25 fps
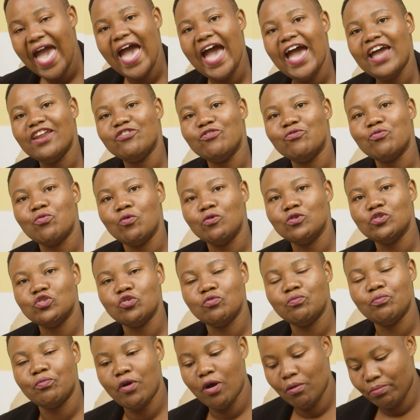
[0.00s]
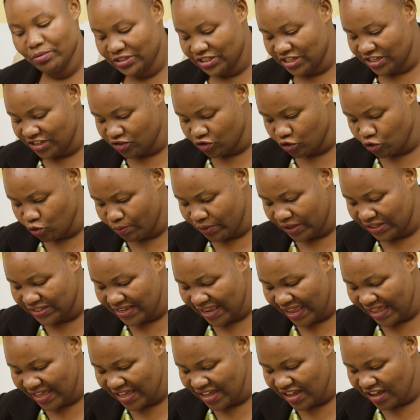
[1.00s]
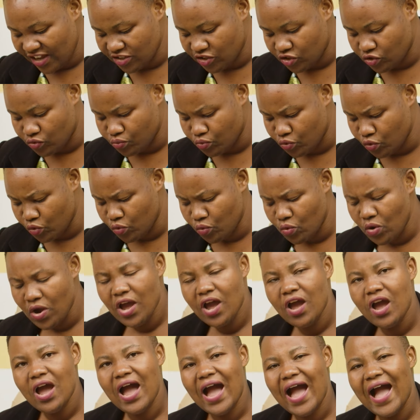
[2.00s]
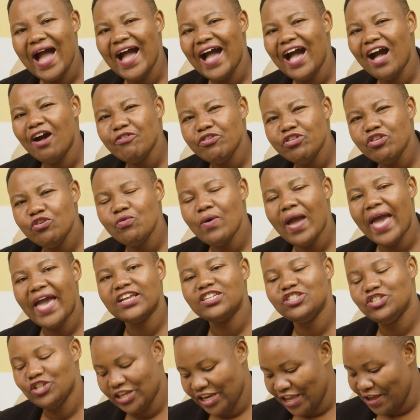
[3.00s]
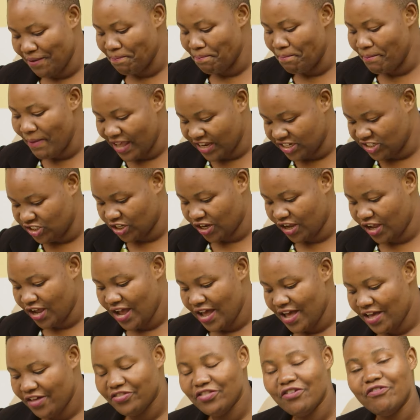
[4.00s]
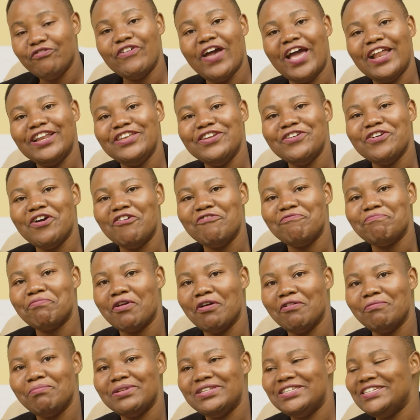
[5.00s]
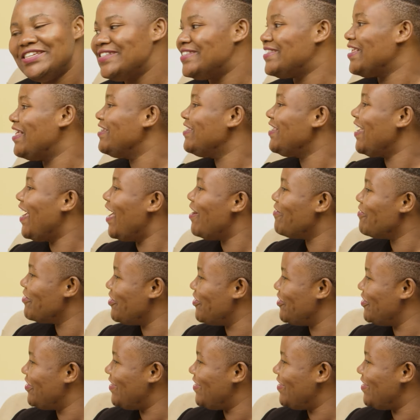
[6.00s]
at Rawson Properties, who will be taking us through how you actually measure the value of property. Zelda, how are you